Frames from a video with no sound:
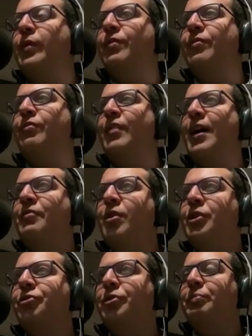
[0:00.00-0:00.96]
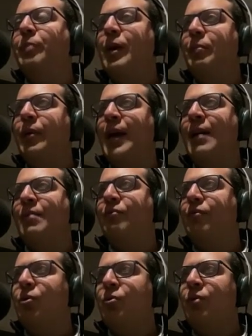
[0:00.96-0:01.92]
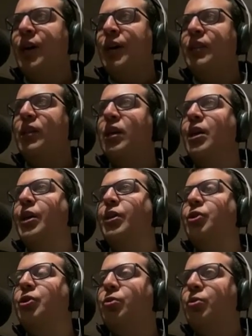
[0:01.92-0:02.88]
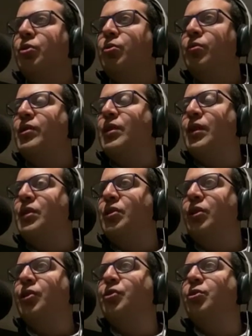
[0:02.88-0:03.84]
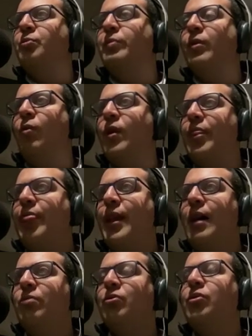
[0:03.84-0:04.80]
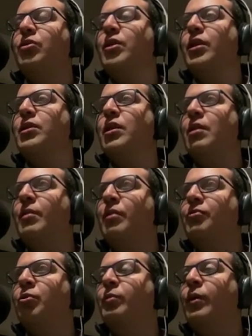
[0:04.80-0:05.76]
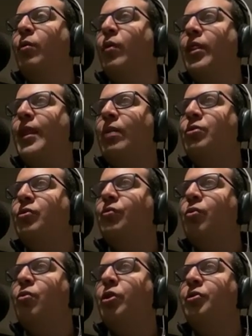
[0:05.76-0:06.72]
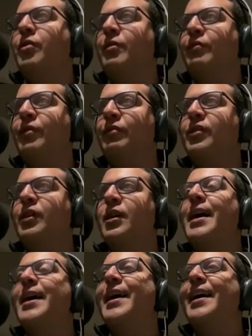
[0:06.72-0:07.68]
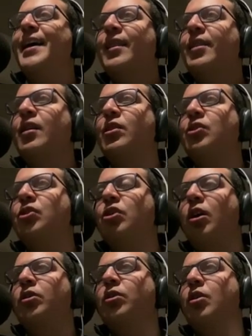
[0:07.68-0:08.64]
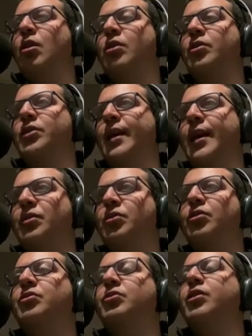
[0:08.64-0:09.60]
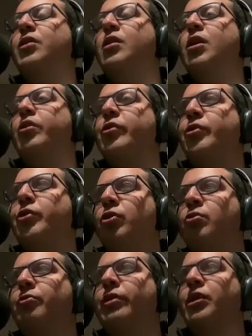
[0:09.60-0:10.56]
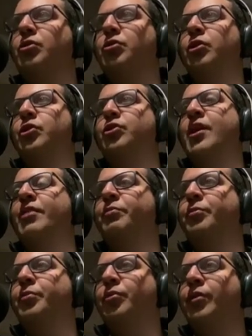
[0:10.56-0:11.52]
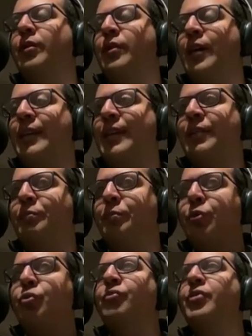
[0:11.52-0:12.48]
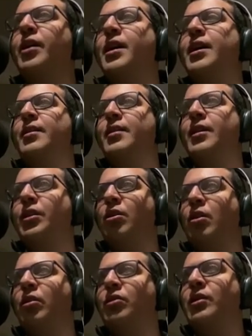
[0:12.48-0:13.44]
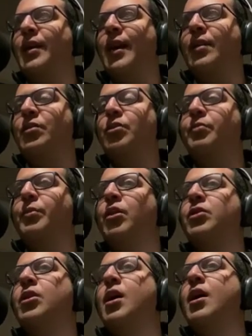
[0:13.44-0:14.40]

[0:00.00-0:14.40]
be 500 ppm fluoride. 2 to 6 years should be 1,000. 6 and above should be 1,450. It does not cause cancers. There are no research that prove that it causes cancer, because